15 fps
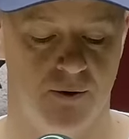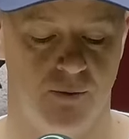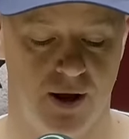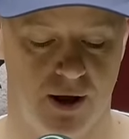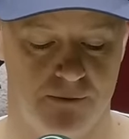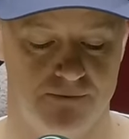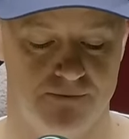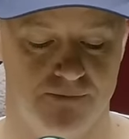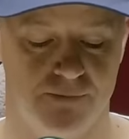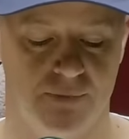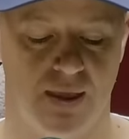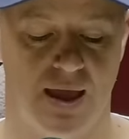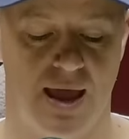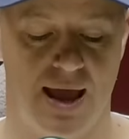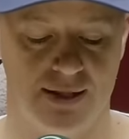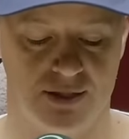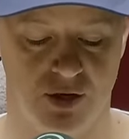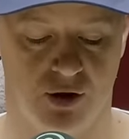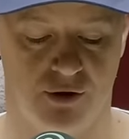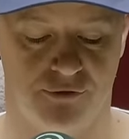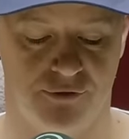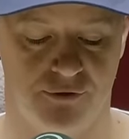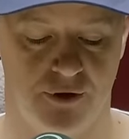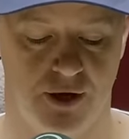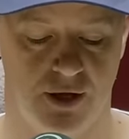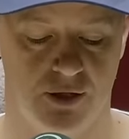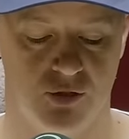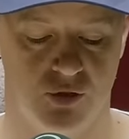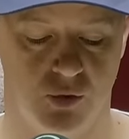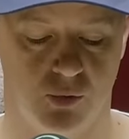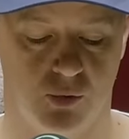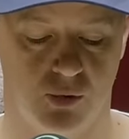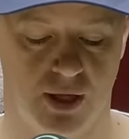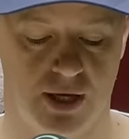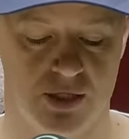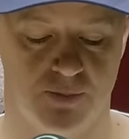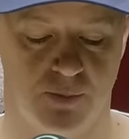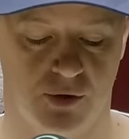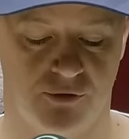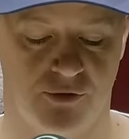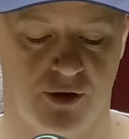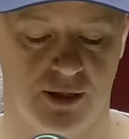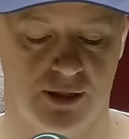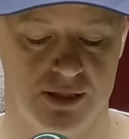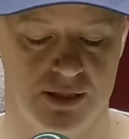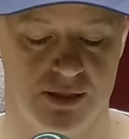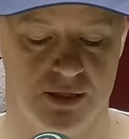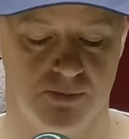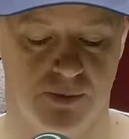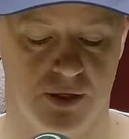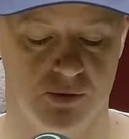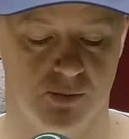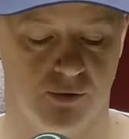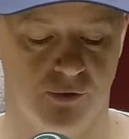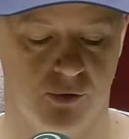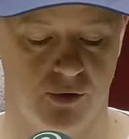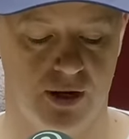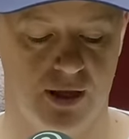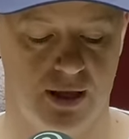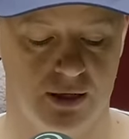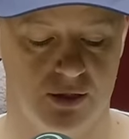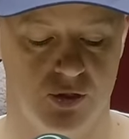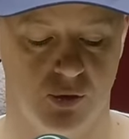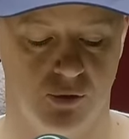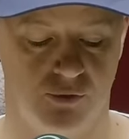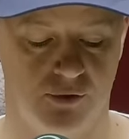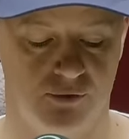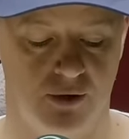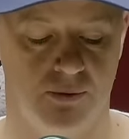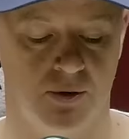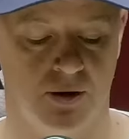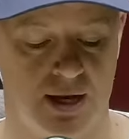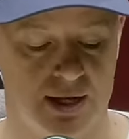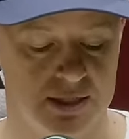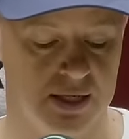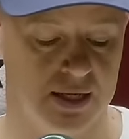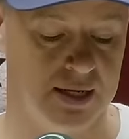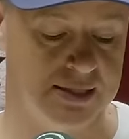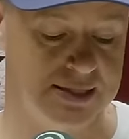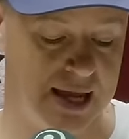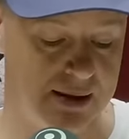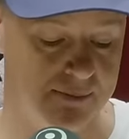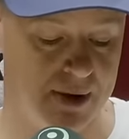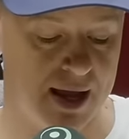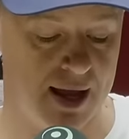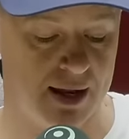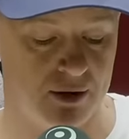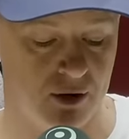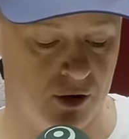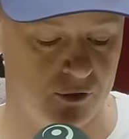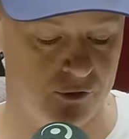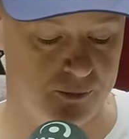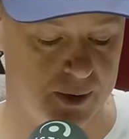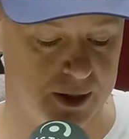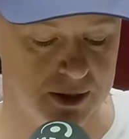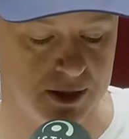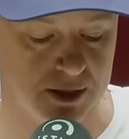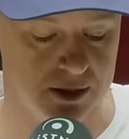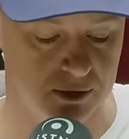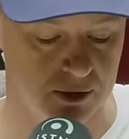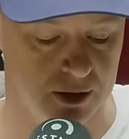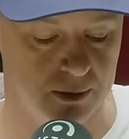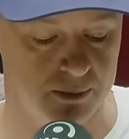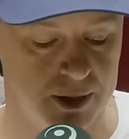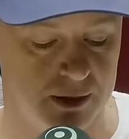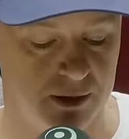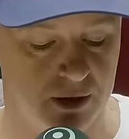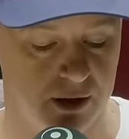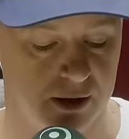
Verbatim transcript: Well, hats off to all our Spotify listeners because we've already hit two fifty. I'm not actually going to take my hat off because it's looking a bit